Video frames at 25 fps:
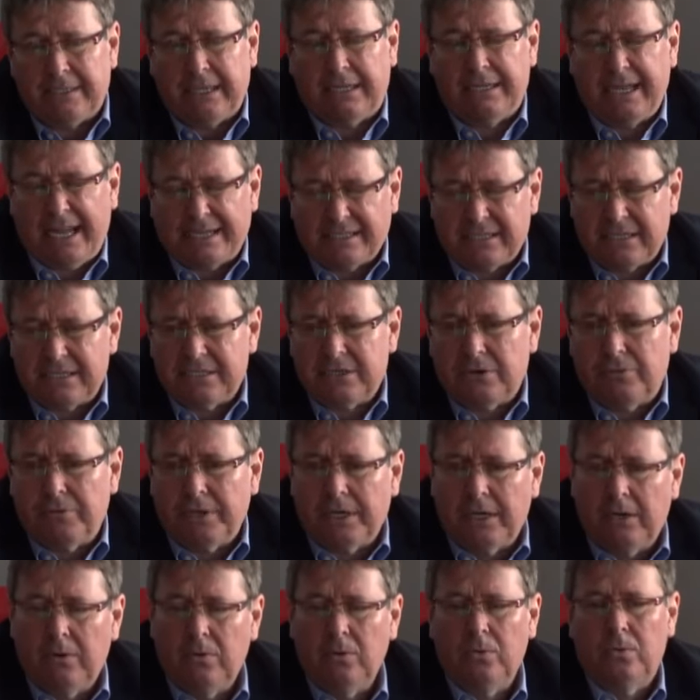necessary
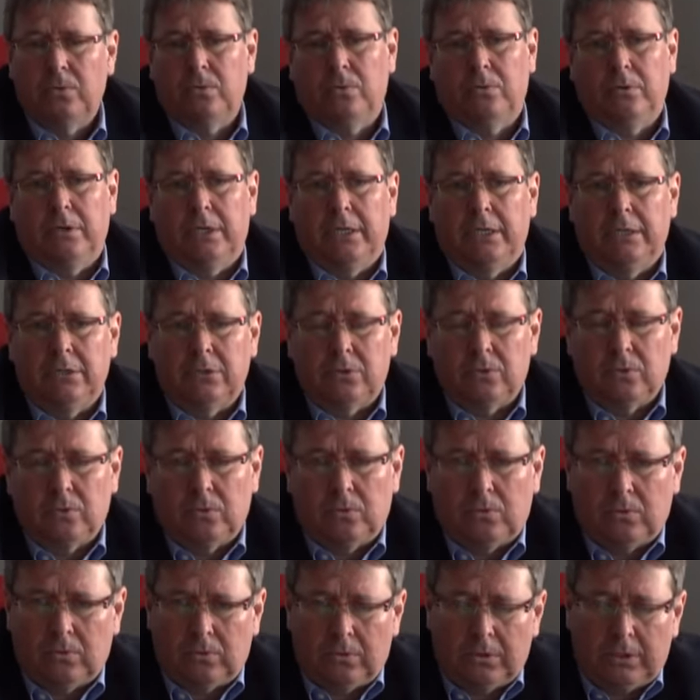glue
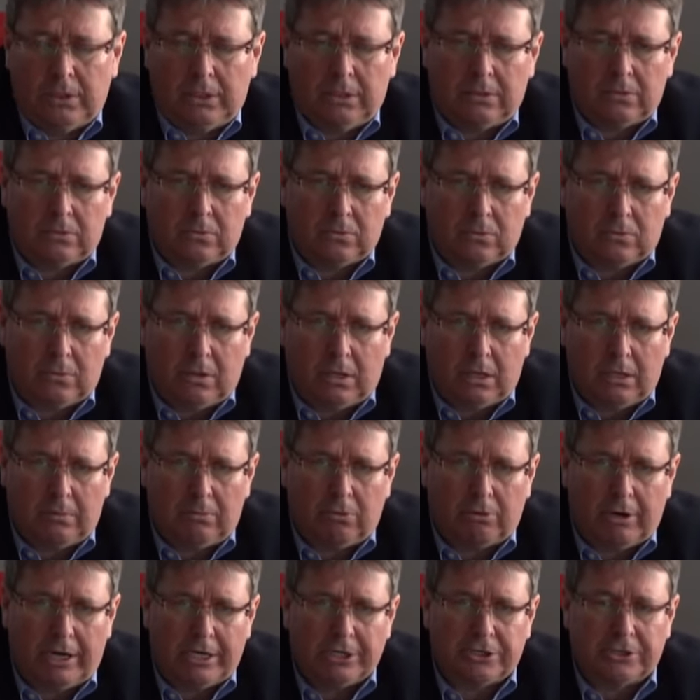into
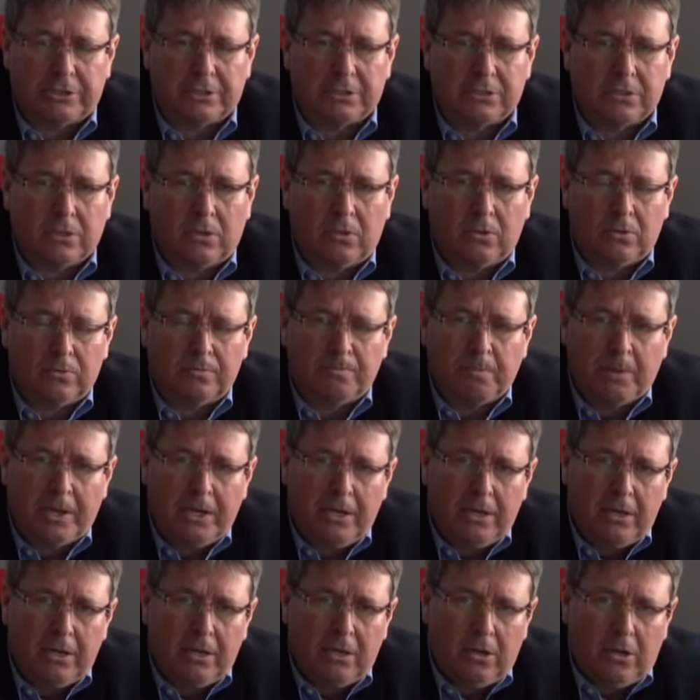collaboration. So
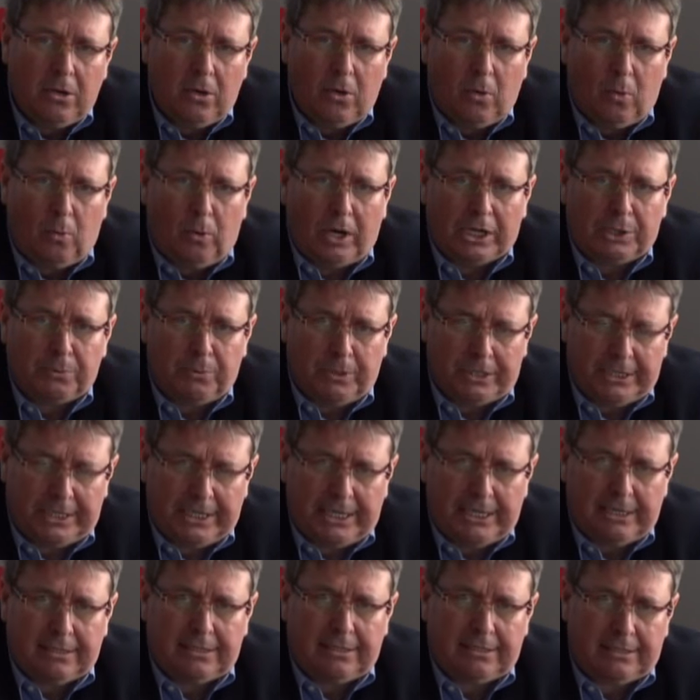what we
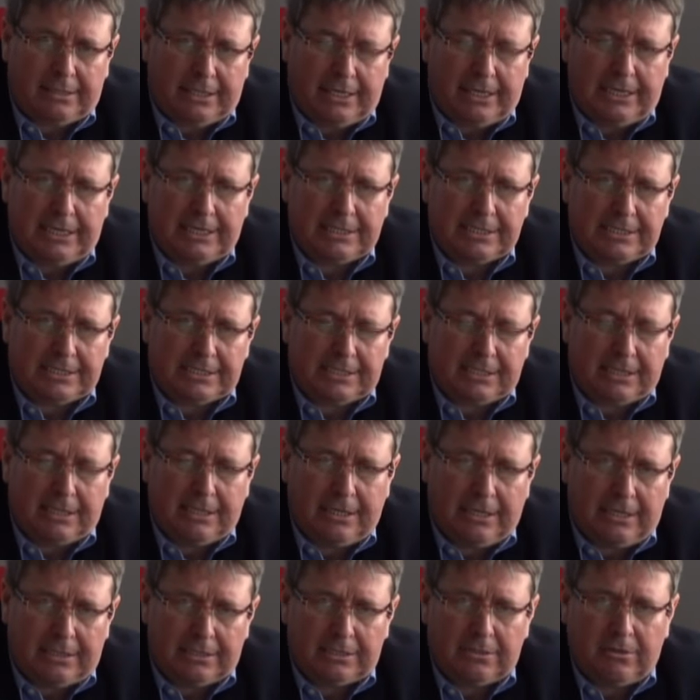did is
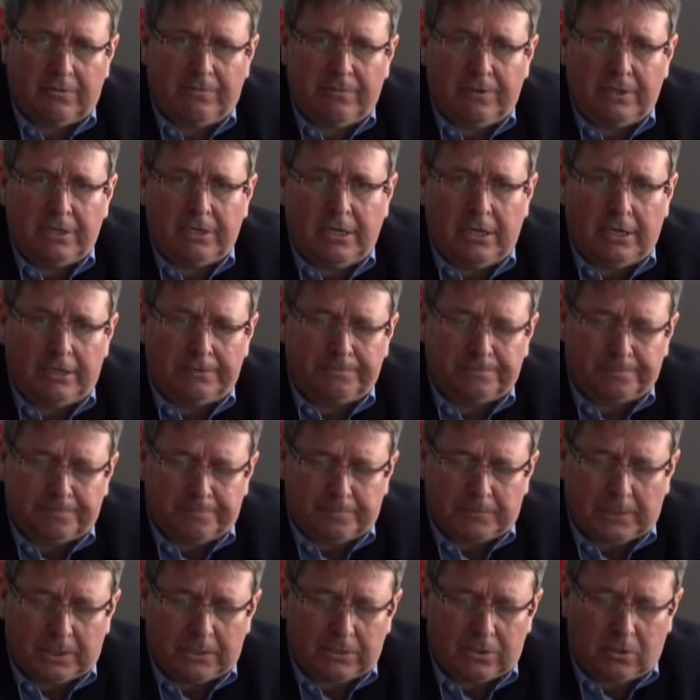Slovenian